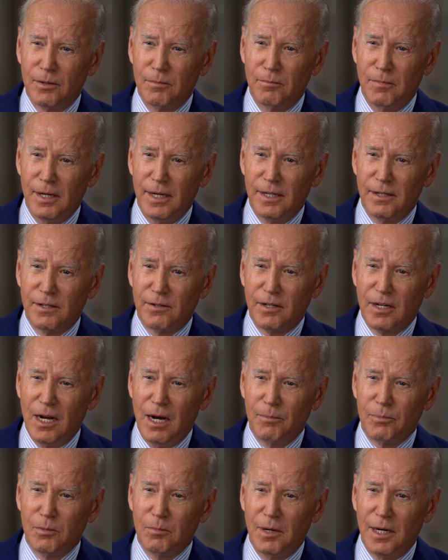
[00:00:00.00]
that may
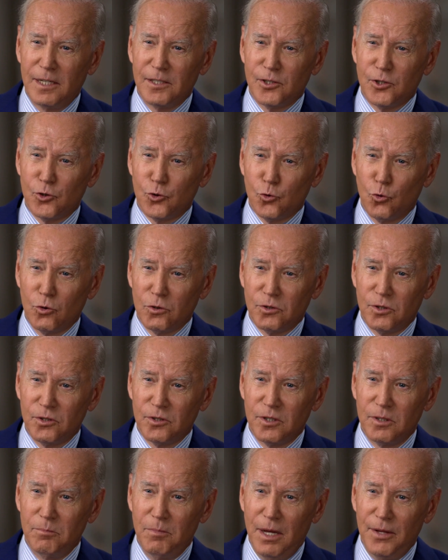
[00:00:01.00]
compromise
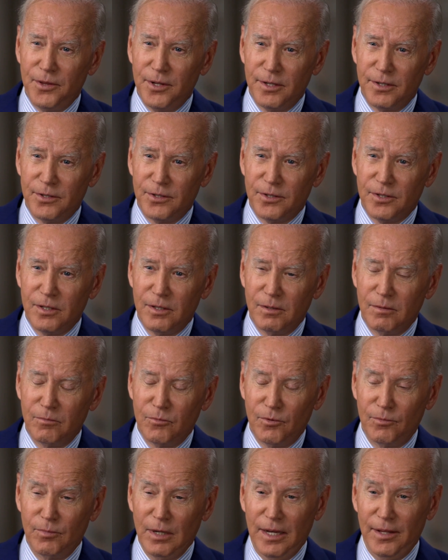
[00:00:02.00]
sources and methods?
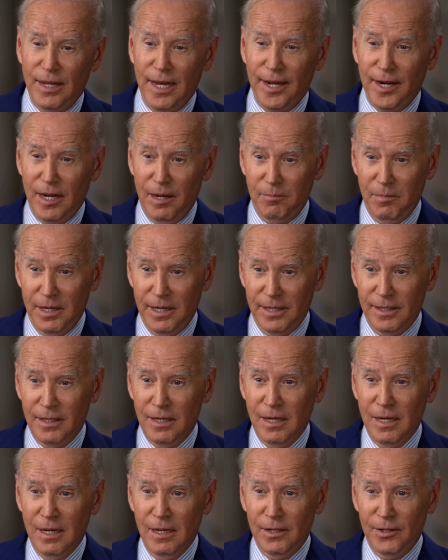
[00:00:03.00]
By that, I mean
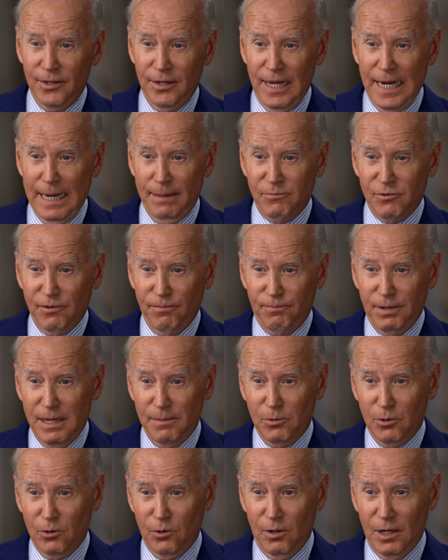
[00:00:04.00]
names of
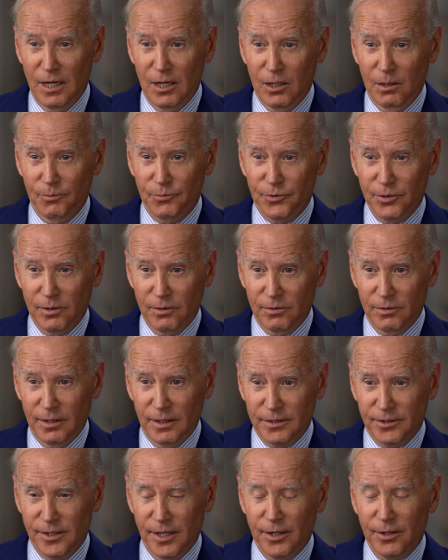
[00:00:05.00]
people who helped, or
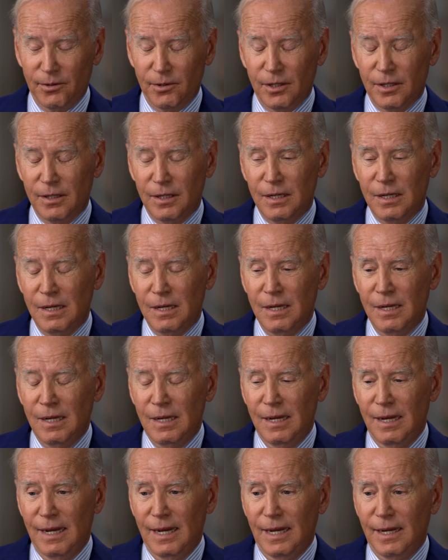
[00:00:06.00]
et cetera.
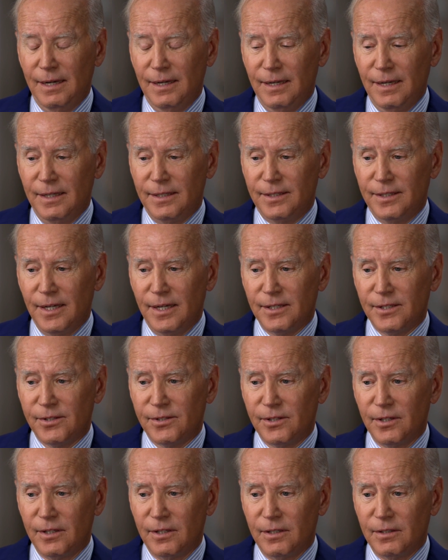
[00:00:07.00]
And it's
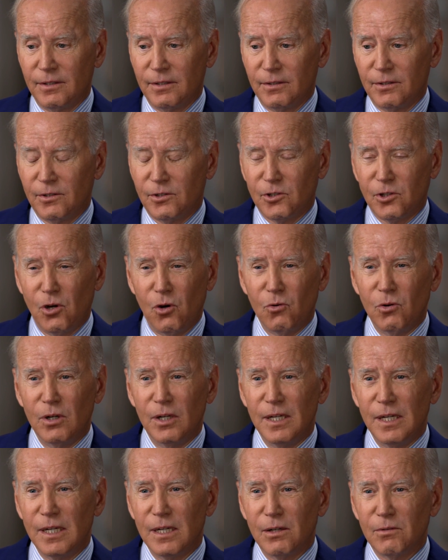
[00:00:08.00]
just
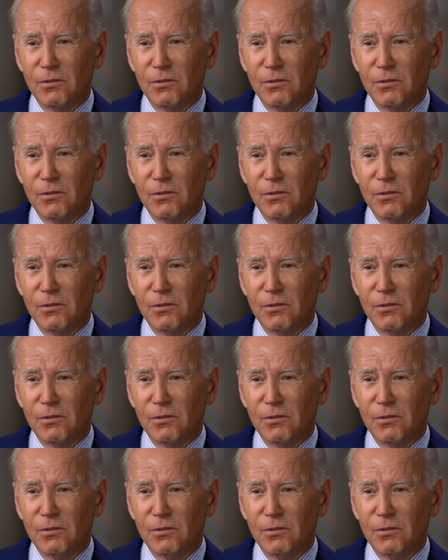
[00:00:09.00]
totally